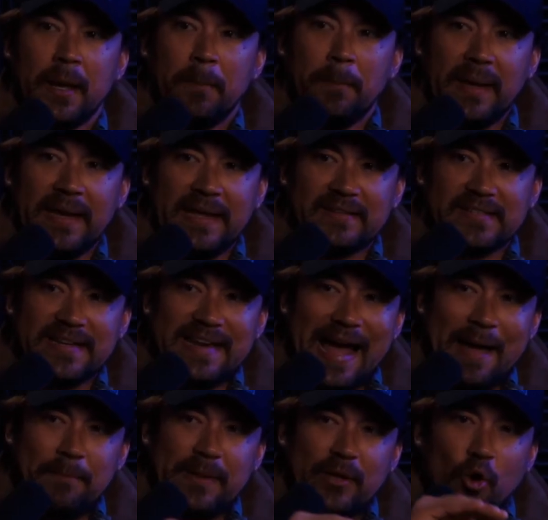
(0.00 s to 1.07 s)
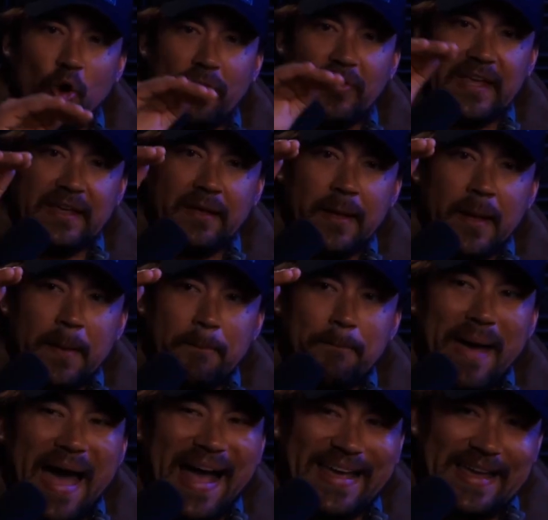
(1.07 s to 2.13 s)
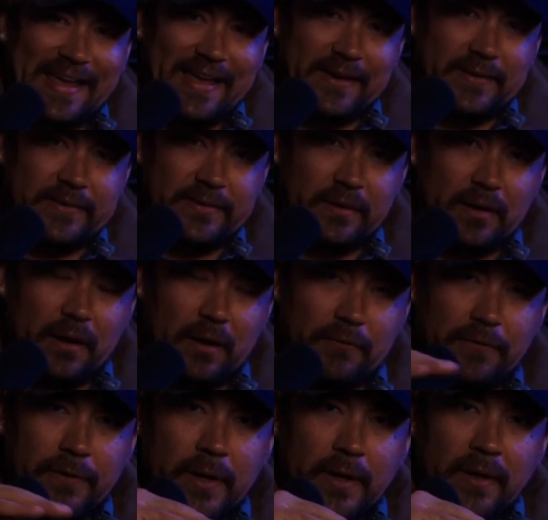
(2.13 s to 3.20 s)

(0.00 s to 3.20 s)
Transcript: meaning to not be on the back end of